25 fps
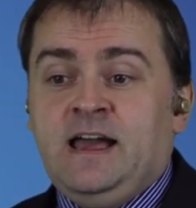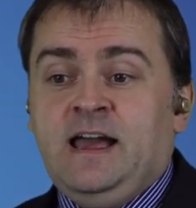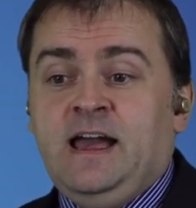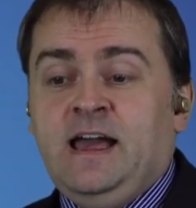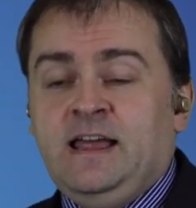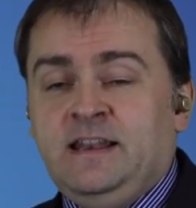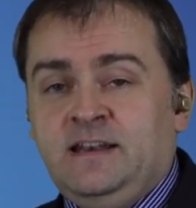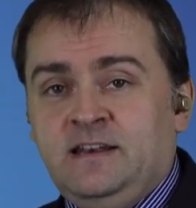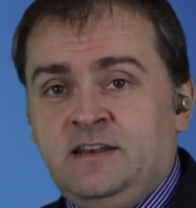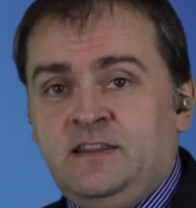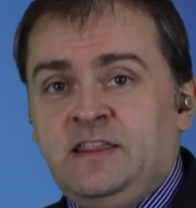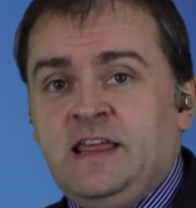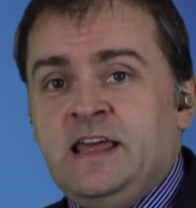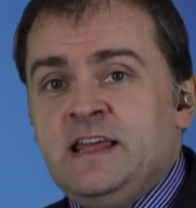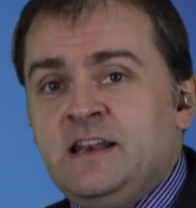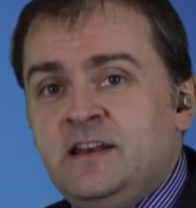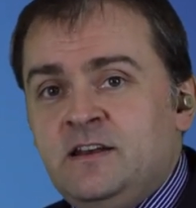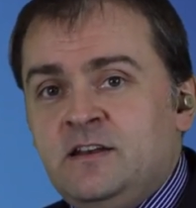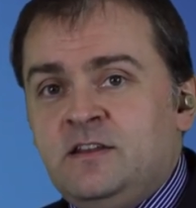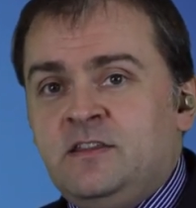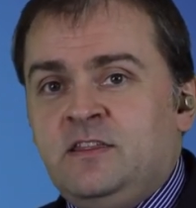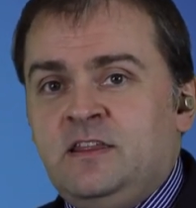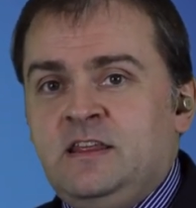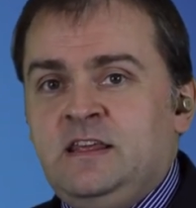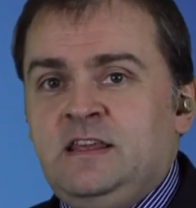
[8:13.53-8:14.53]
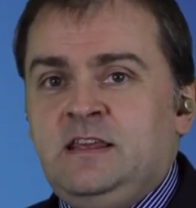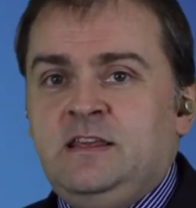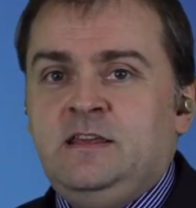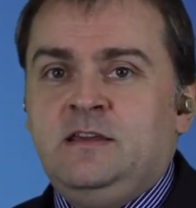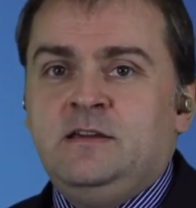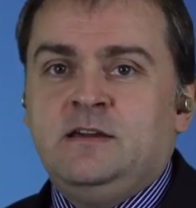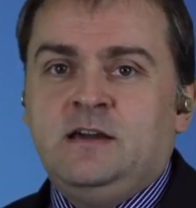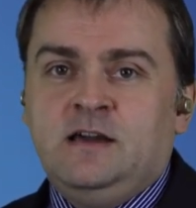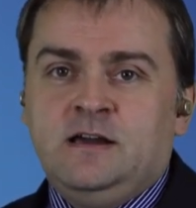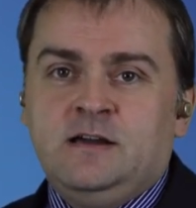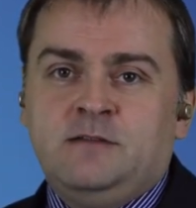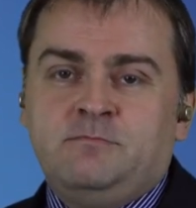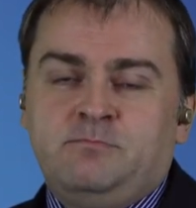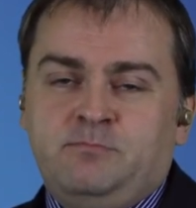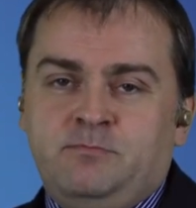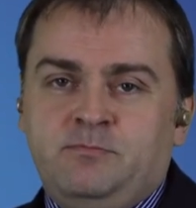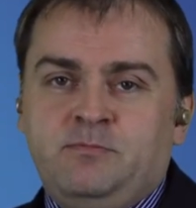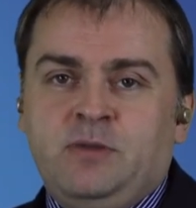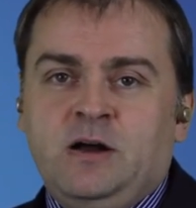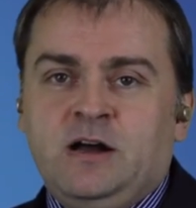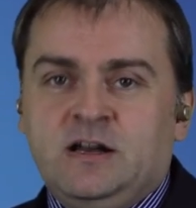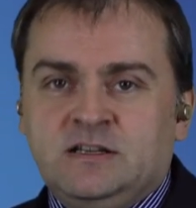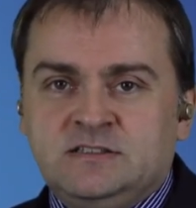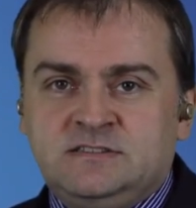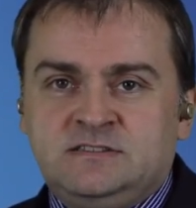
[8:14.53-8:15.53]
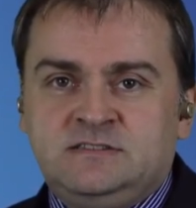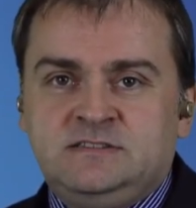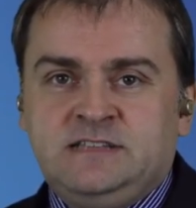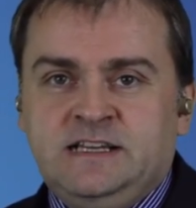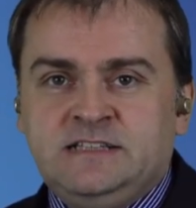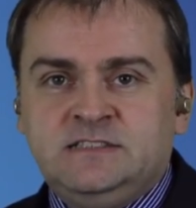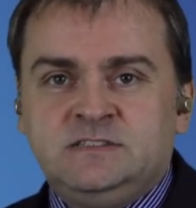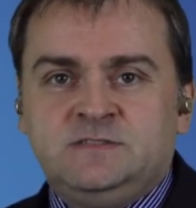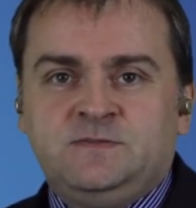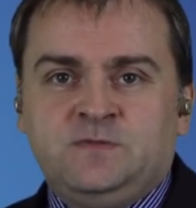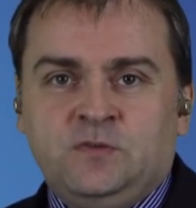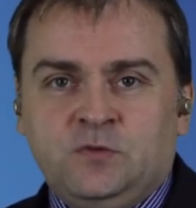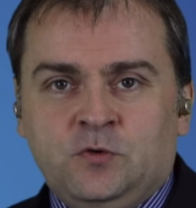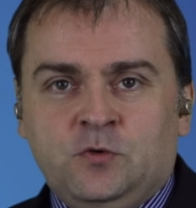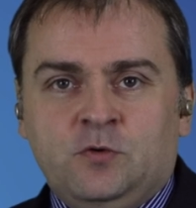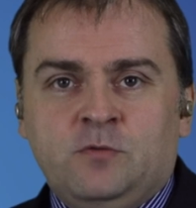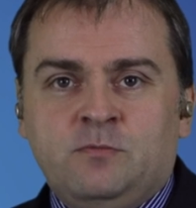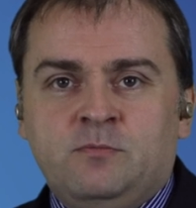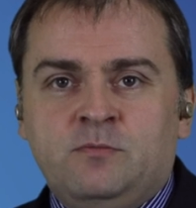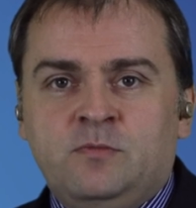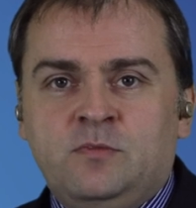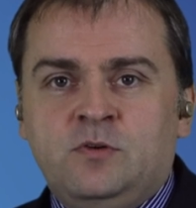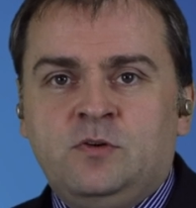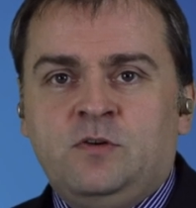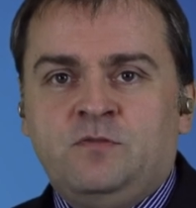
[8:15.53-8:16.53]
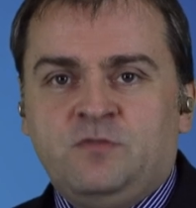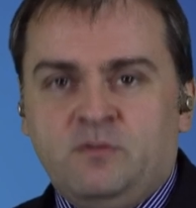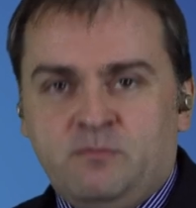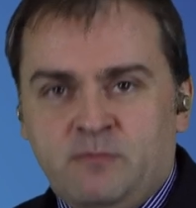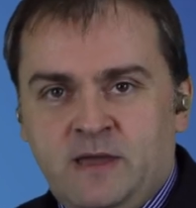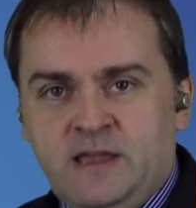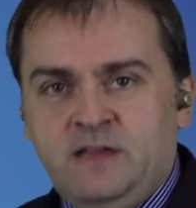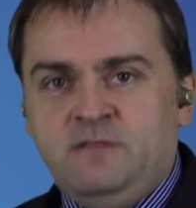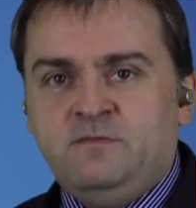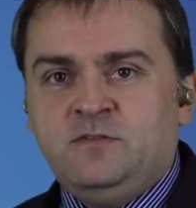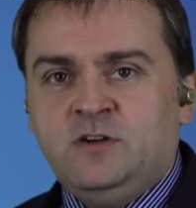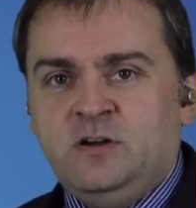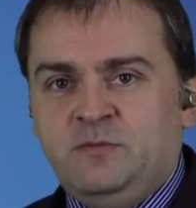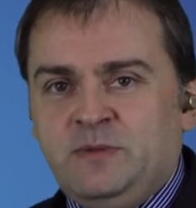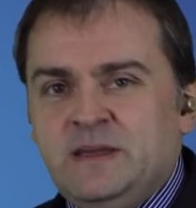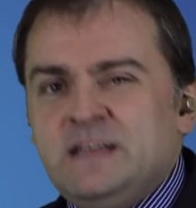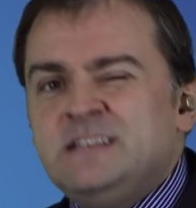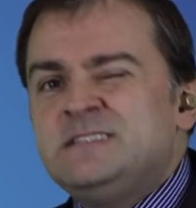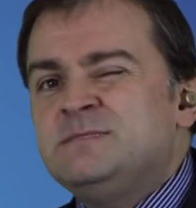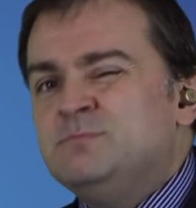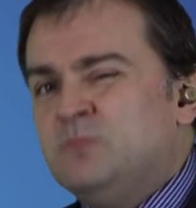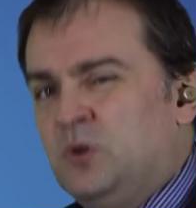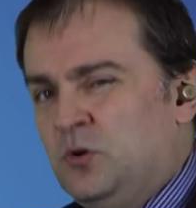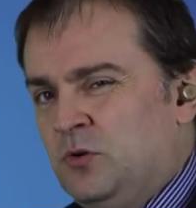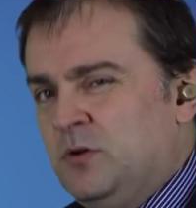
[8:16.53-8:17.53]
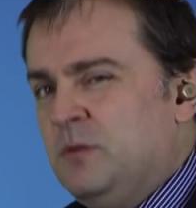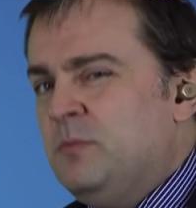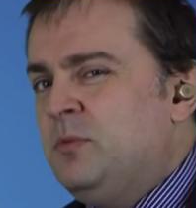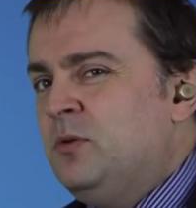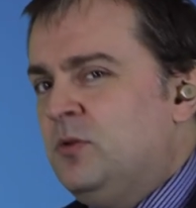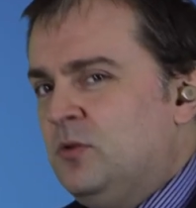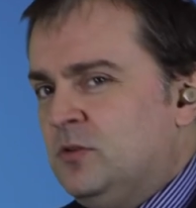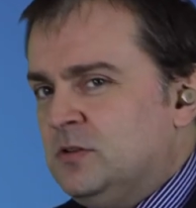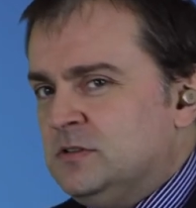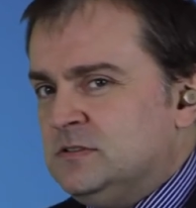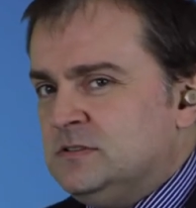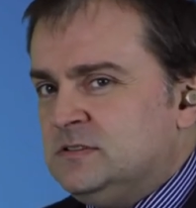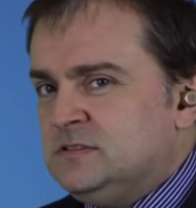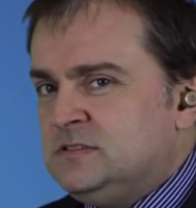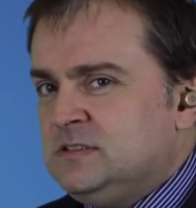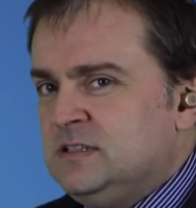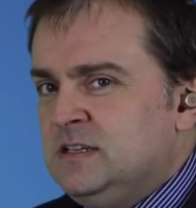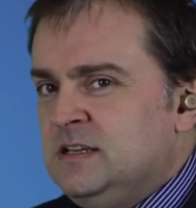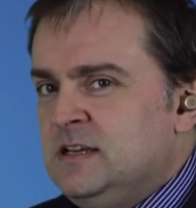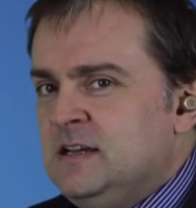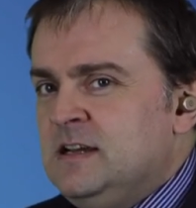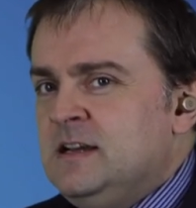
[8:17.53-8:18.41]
and then the past tense form of the main verb is more important.